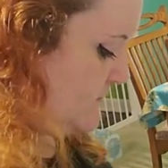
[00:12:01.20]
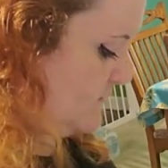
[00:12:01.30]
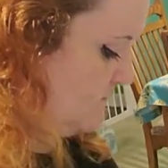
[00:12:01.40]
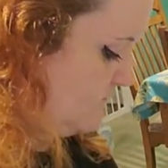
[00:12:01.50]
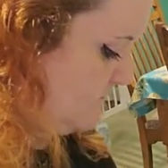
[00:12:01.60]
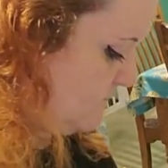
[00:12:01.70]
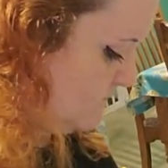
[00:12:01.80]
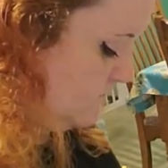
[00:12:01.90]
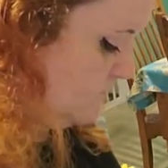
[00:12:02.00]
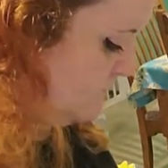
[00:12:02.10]

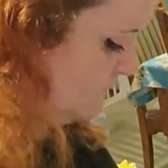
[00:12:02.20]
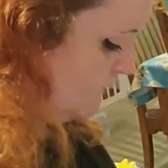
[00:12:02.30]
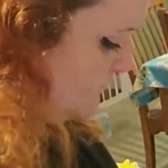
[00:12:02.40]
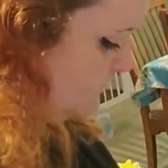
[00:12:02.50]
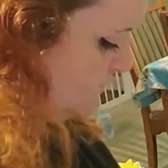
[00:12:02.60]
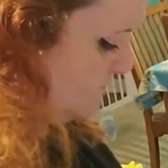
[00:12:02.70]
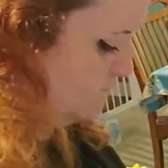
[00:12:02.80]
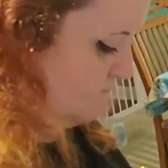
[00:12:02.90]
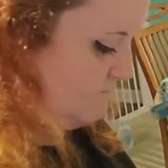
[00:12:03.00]
Nothing is said.